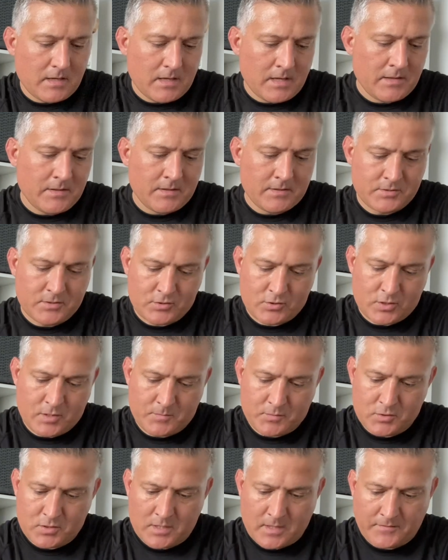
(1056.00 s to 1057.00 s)
the
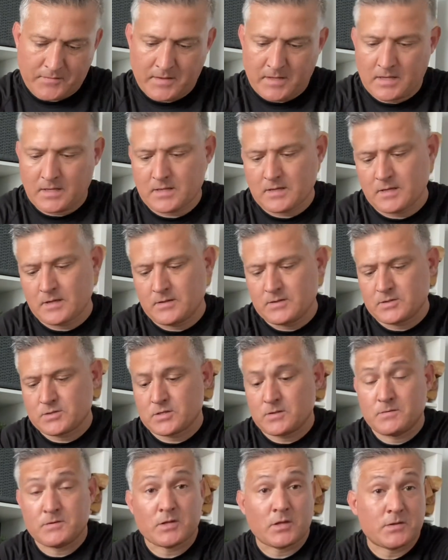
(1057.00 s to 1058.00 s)
description, I think,
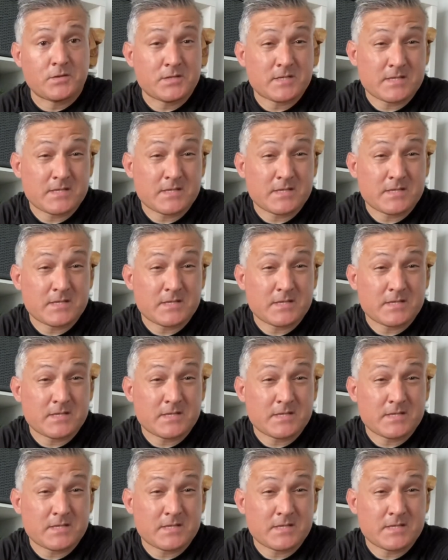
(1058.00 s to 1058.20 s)
to